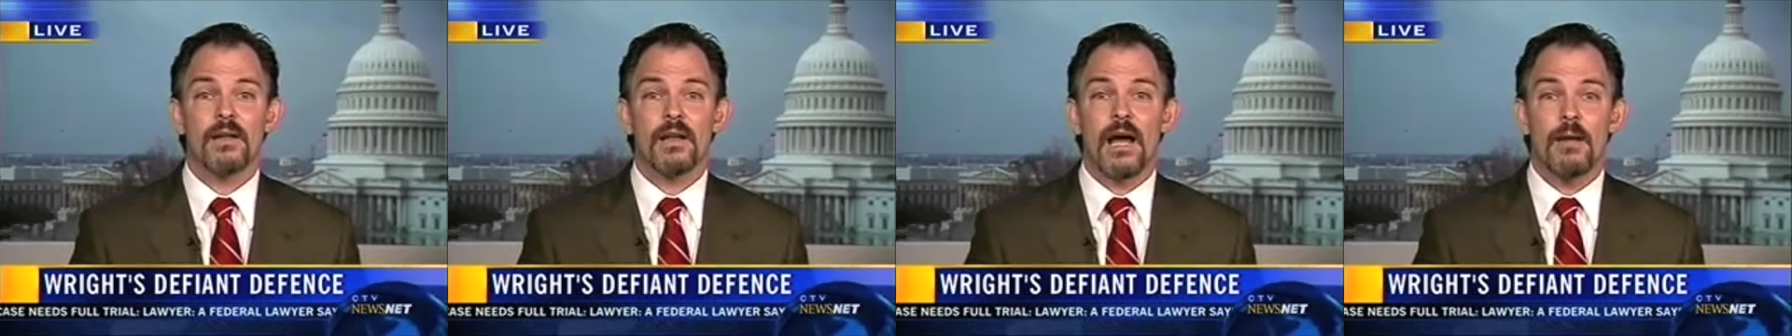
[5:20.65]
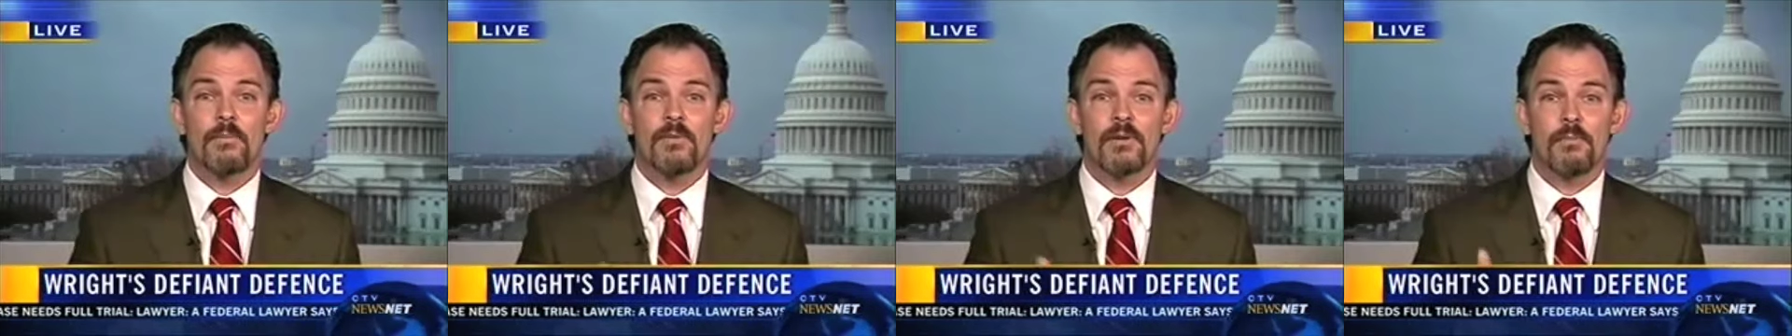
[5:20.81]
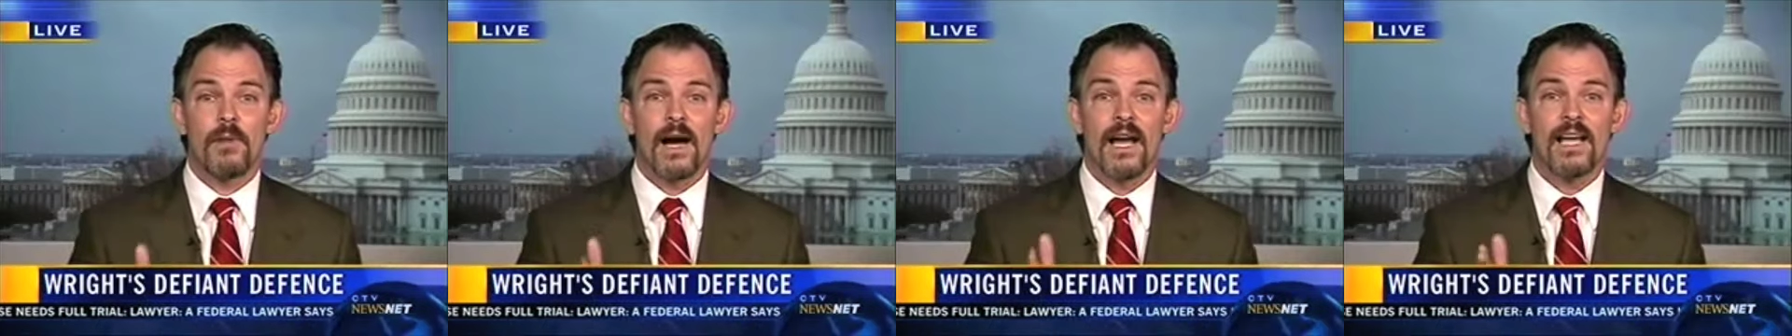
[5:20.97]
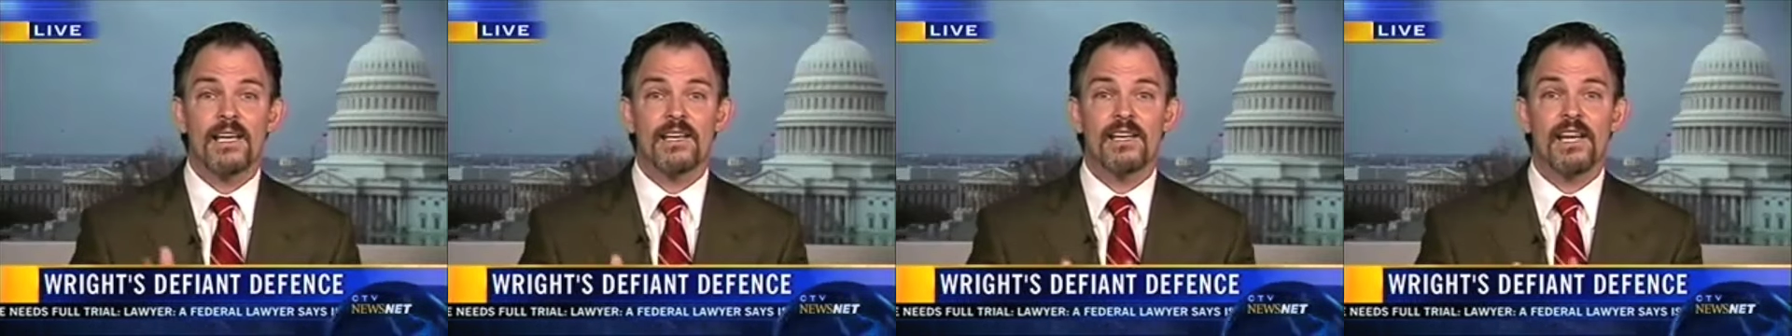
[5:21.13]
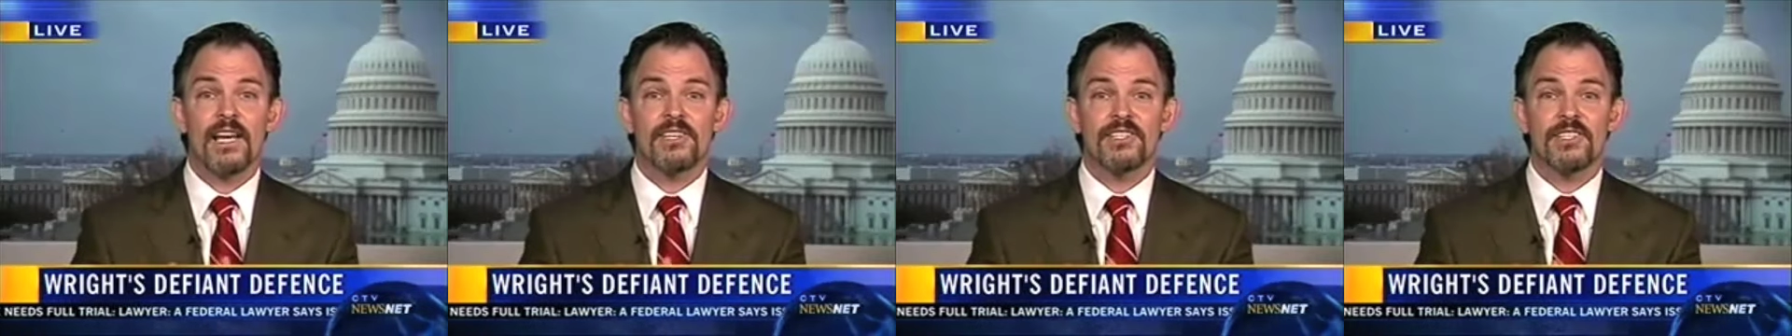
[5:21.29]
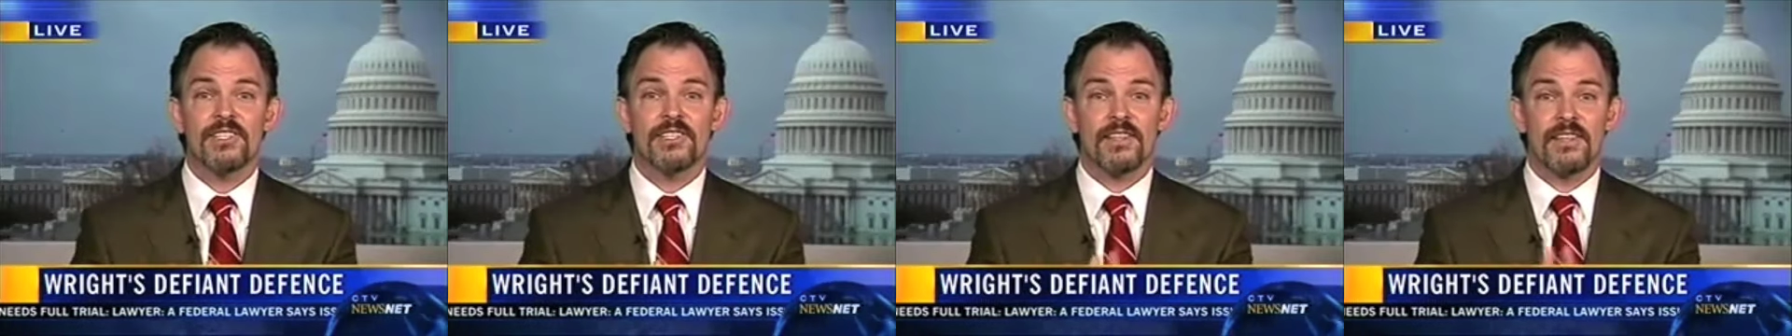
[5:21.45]
to, my
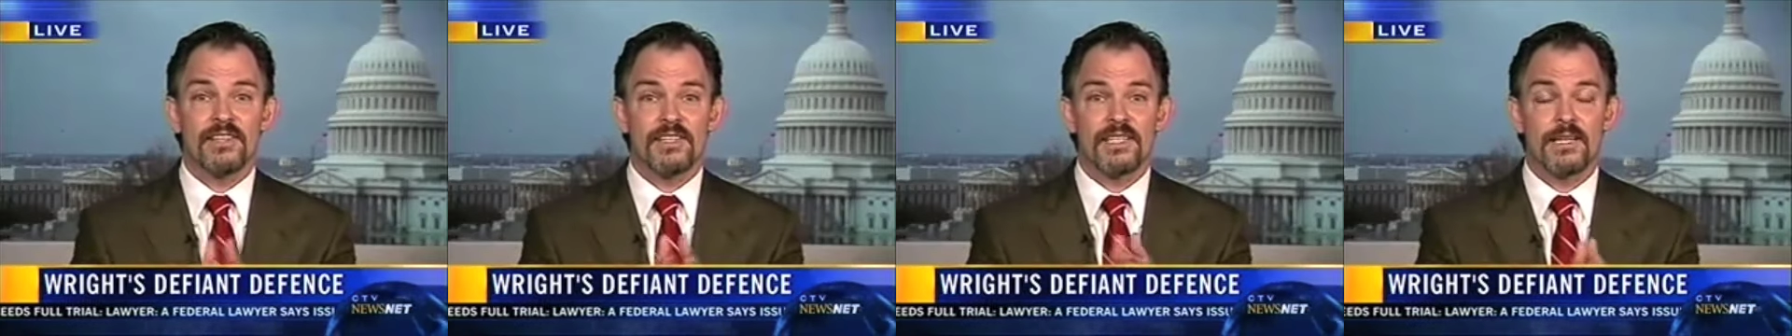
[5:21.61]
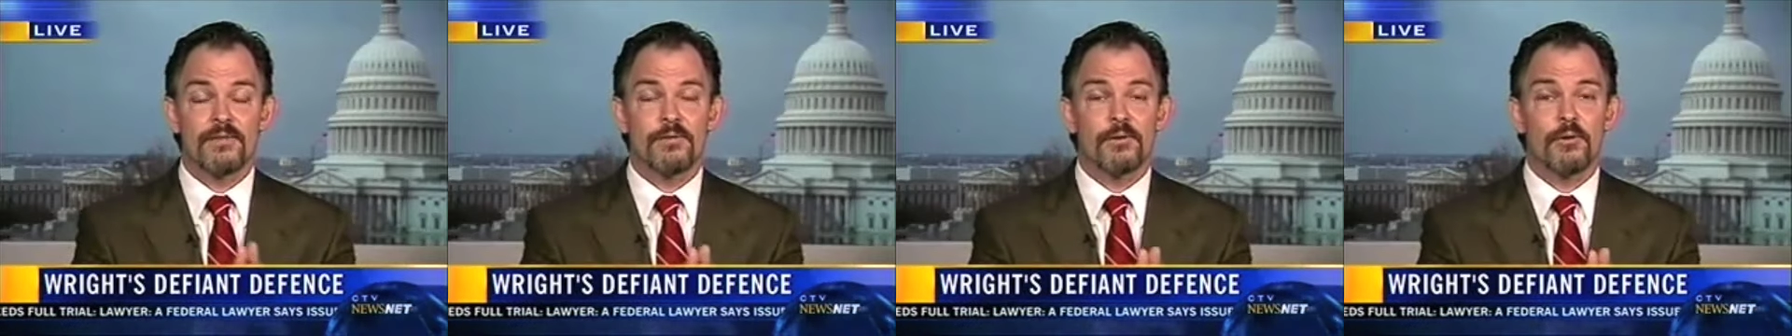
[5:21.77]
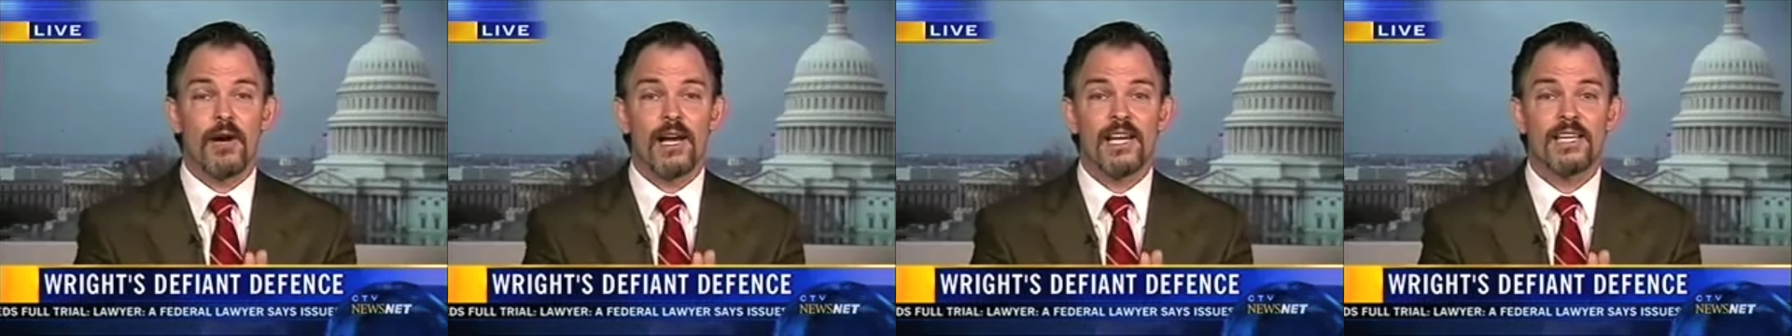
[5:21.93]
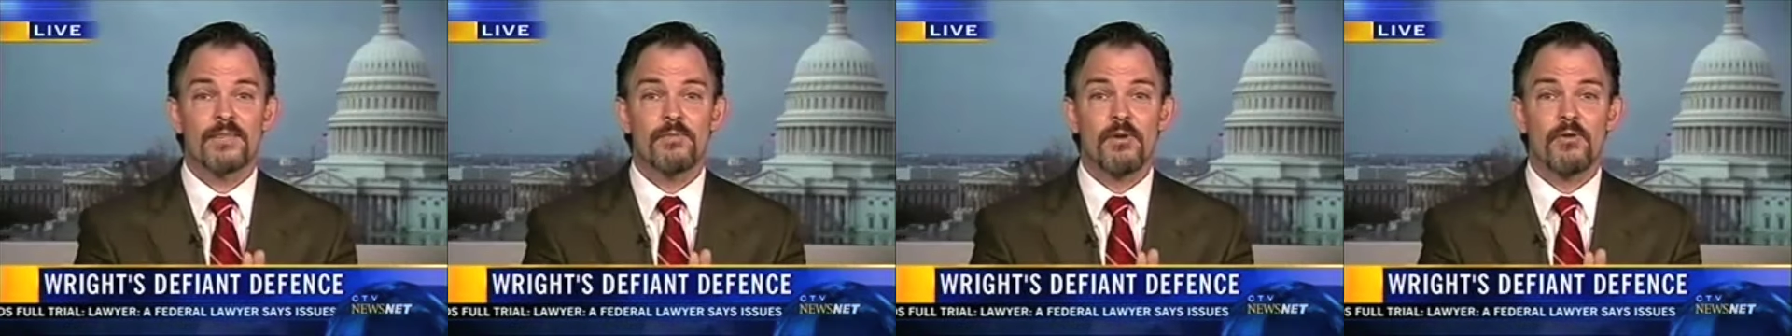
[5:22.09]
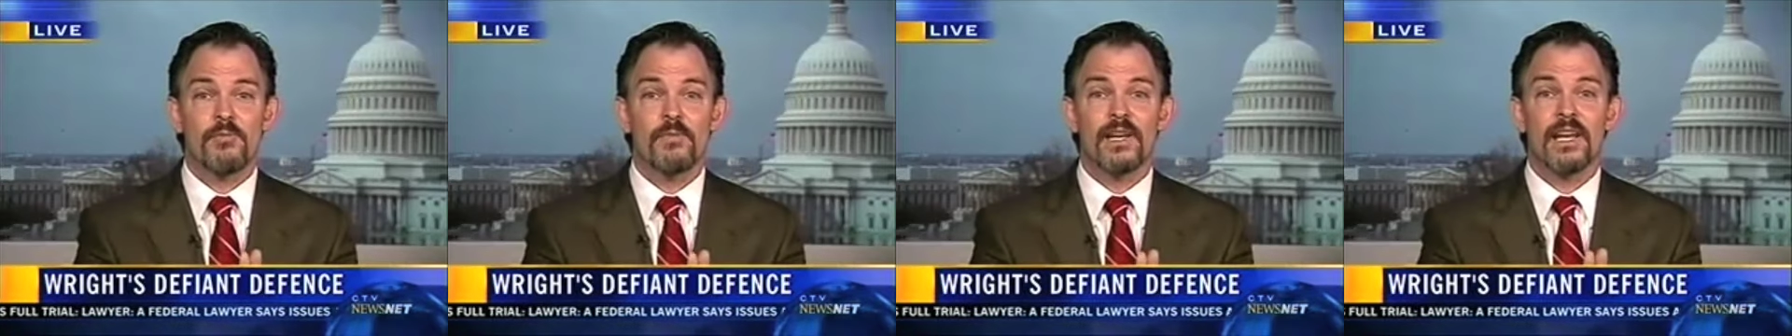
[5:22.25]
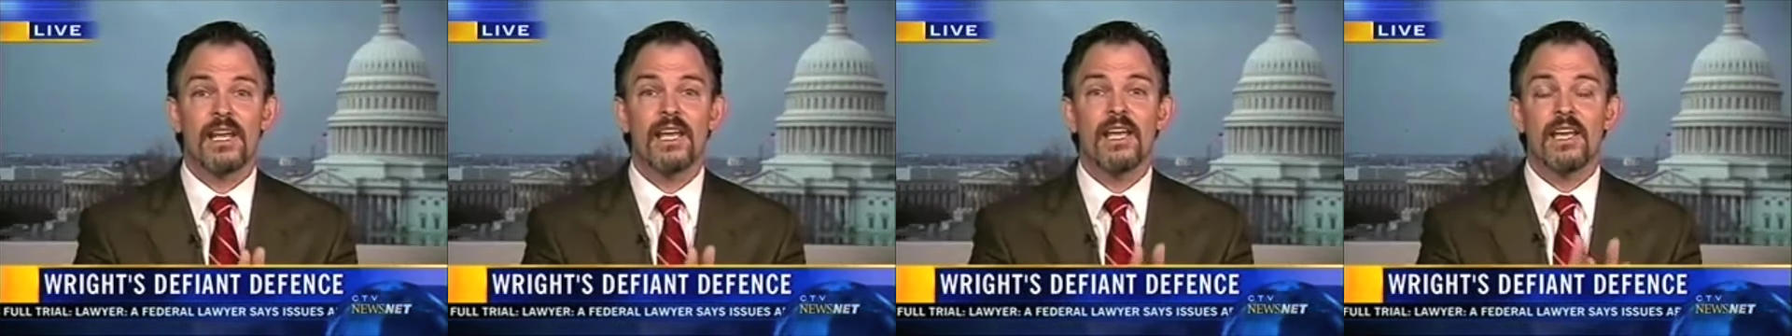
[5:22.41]
connection to the civil rights
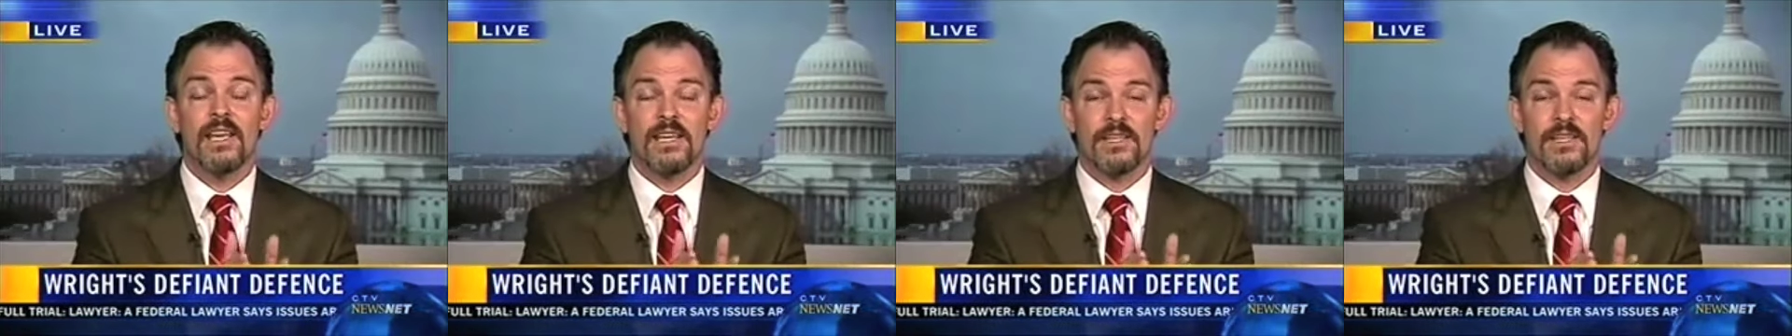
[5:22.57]
movement